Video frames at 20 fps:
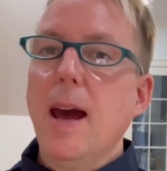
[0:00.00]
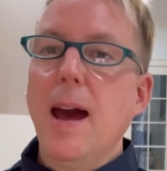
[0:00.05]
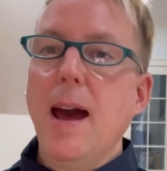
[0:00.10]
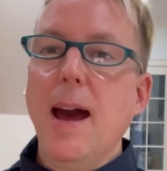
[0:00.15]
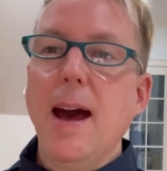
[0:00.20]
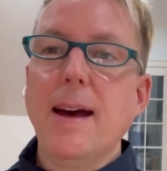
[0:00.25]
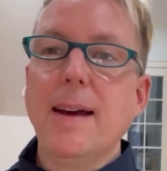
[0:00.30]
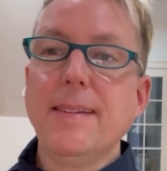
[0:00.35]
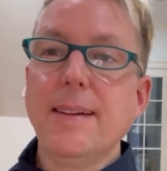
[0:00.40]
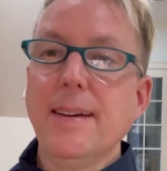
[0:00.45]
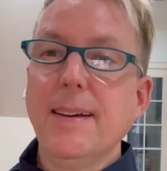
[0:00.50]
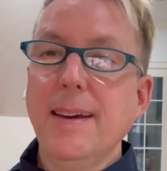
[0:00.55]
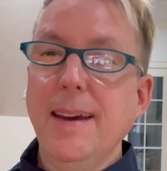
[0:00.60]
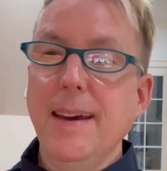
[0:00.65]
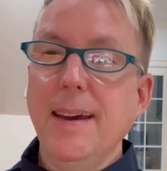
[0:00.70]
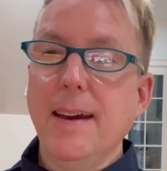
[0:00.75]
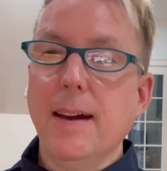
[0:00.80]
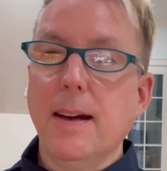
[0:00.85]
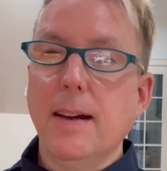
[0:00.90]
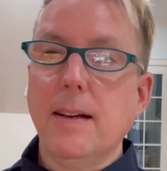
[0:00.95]
As a
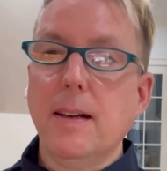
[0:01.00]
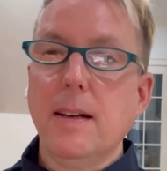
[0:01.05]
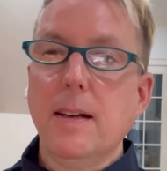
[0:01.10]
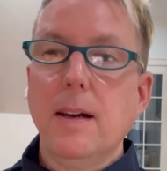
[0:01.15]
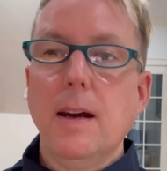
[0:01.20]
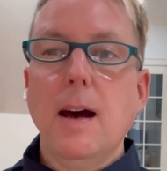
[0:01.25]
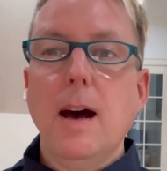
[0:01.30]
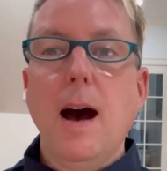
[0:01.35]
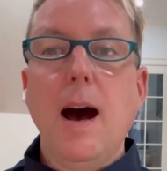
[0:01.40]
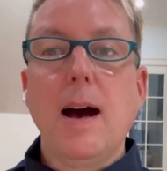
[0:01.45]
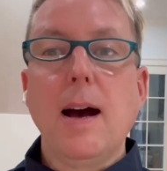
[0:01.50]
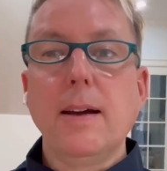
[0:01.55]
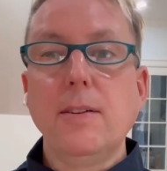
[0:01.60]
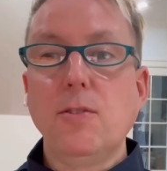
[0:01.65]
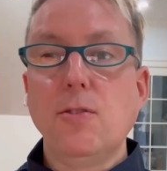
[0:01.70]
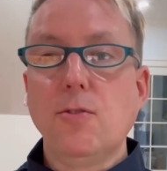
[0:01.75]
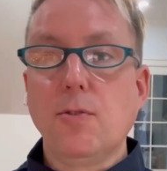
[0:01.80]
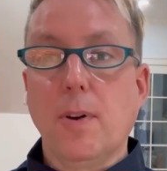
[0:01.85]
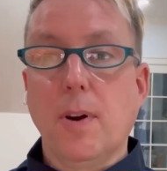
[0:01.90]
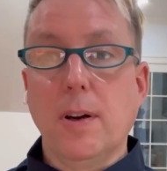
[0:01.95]
kid, I
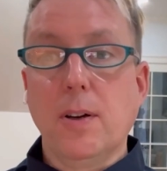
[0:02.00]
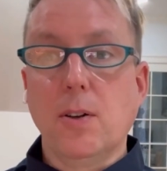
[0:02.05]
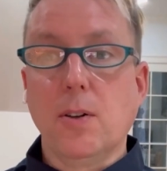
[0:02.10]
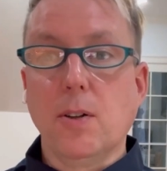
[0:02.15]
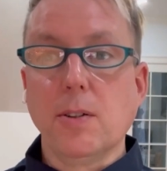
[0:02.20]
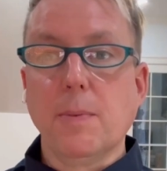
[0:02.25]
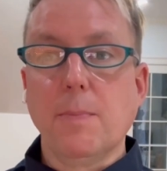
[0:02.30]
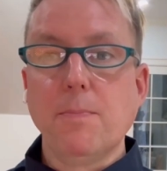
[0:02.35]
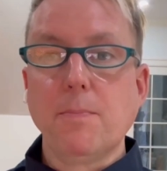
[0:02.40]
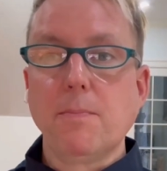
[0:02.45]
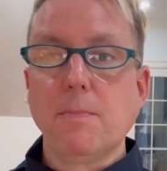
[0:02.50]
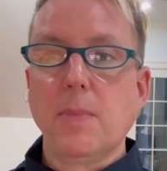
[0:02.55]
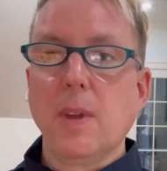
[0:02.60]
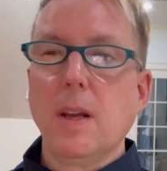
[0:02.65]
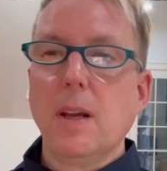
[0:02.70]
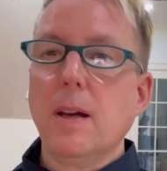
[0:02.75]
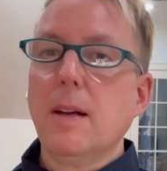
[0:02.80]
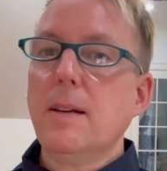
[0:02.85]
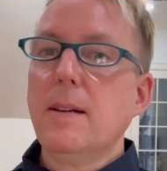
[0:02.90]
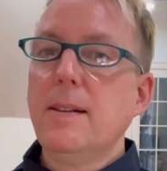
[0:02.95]
struggled
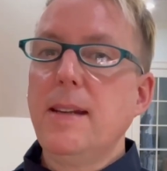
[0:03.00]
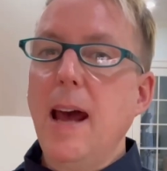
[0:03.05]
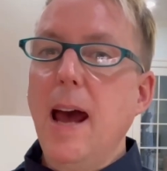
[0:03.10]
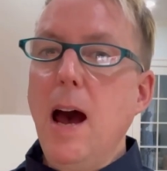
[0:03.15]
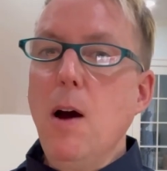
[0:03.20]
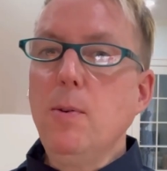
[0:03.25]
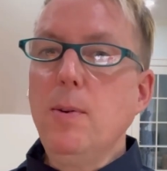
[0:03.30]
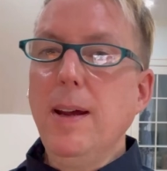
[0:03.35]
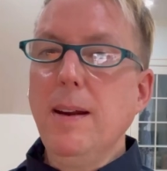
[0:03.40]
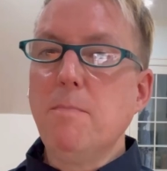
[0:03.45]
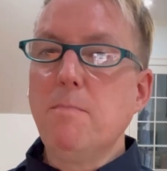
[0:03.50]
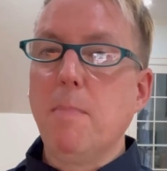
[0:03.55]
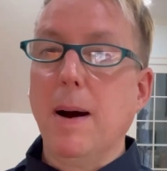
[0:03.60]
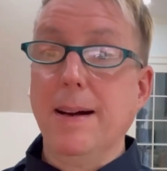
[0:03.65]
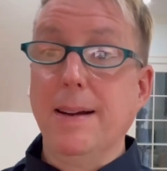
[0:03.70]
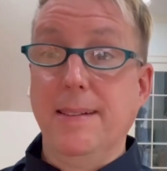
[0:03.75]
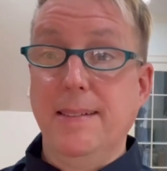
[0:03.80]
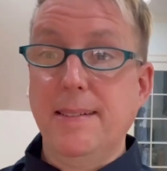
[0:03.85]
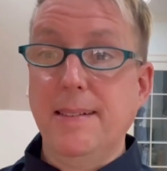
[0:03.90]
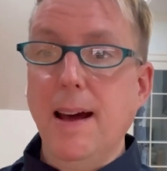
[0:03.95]
doubted
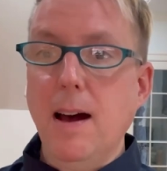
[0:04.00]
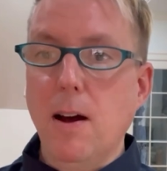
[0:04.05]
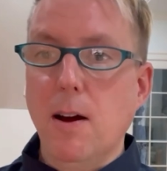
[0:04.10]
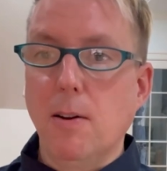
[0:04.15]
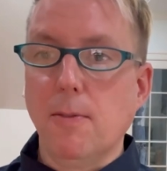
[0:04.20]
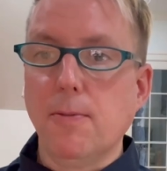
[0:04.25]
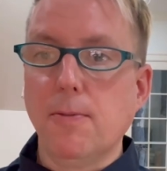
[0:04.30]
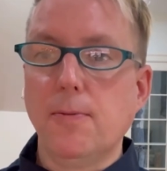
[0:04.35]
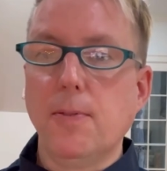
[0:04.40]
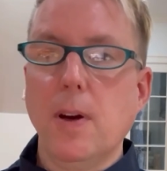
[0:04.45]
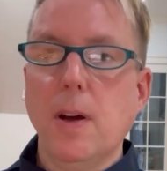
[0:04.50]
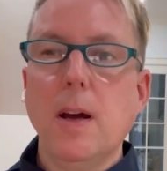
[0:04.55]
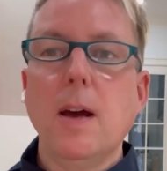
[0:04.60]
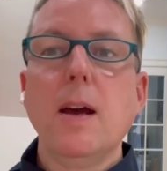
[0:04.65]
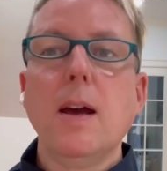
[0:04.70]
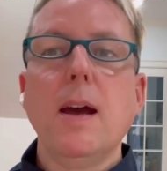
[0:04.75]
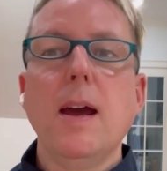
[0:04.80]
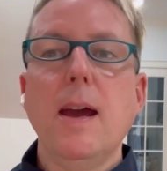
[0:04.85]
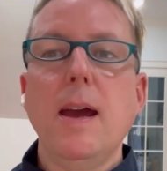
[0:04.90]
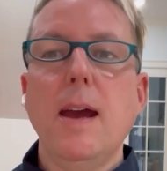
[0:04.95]
myself,
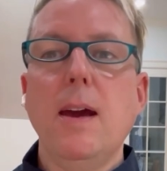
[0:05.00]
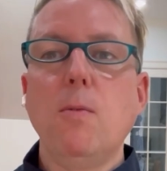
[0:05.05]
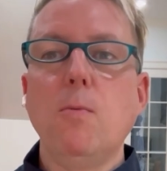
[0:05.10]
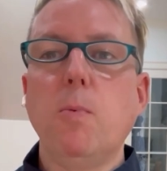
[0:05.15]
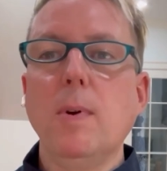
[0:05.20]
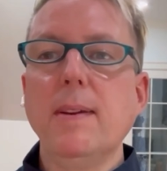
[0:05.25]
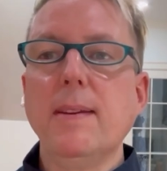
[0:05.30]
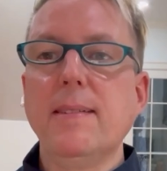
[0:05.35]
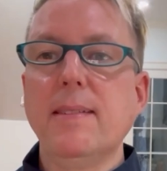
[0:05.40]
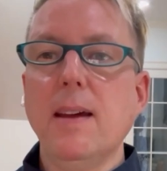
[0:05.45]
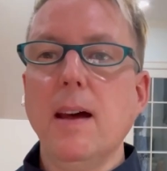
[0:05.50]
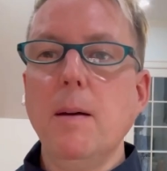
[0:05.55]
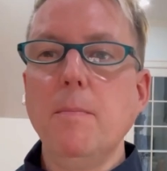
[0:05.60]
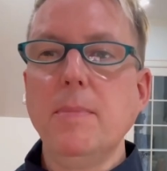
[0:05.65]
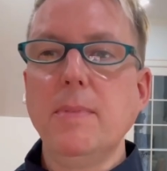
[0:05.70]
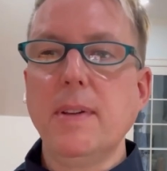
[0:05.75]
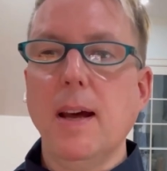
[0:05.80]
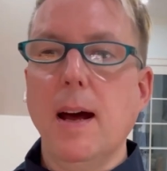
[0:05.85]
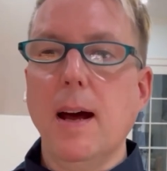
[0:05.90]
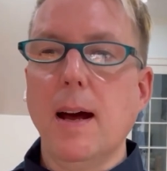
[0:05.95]
and was
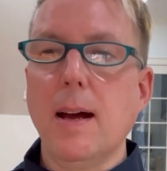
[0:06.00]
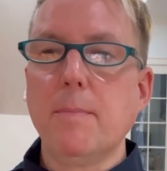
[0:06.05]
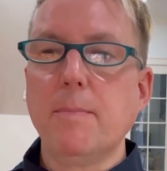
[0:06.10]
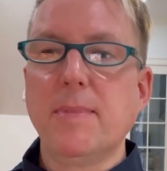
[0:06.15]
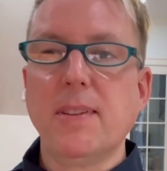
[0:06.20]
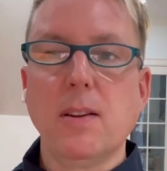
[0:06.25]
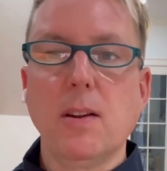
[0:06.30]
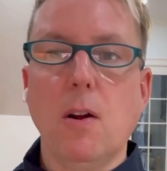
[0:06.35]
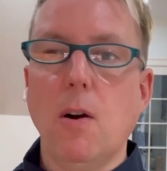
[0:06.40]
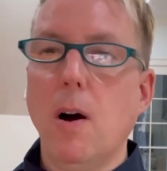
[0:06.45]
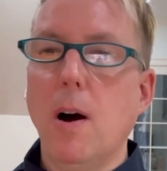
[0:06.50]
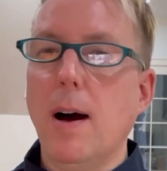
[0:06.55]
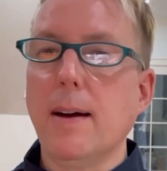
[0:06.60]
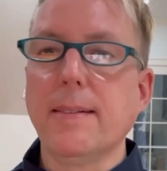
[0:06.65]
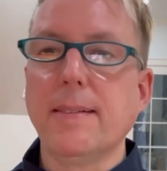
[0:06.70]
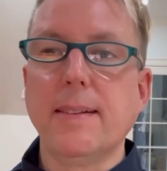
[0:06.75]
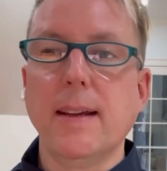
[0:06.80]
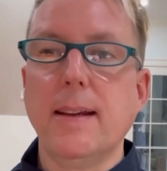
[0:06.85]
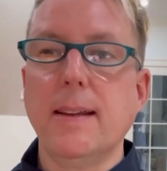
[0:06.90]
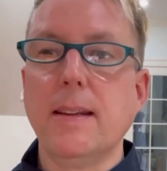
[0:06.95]
sometimes
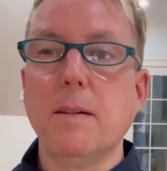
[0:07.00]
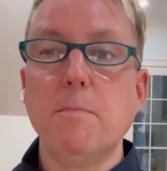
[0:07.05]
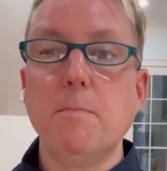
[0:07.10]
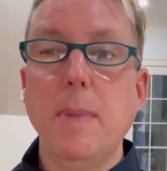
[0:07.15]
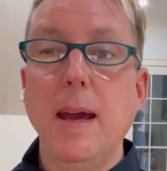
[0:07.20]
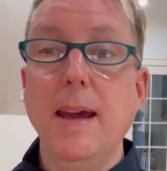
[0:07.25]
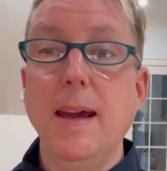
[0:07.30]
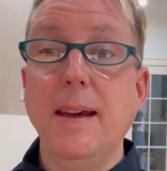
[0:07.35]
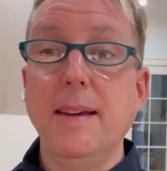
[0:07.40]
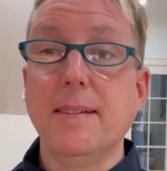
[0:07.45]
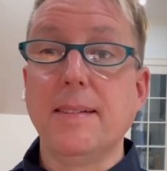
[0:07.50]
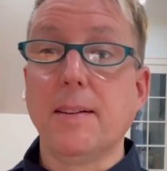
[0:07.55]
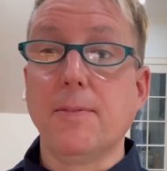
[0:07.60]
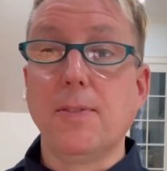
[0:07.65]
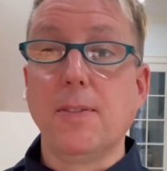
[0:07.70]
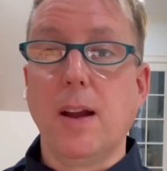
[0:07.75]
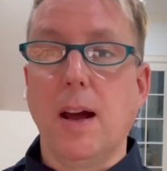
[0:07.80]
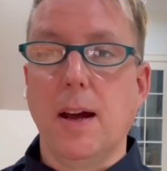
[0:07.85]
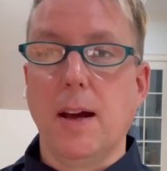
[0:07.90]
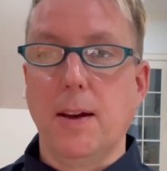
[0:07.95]
lost in the maze of
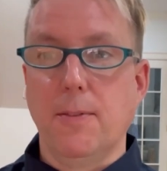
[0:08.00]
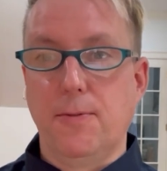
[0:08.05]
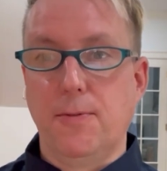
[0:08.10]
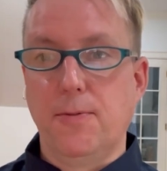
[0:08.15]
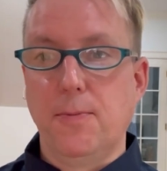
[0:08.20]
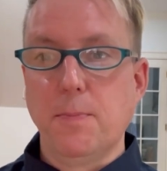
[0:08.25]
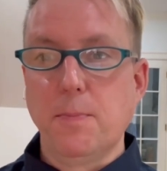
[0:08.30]
life.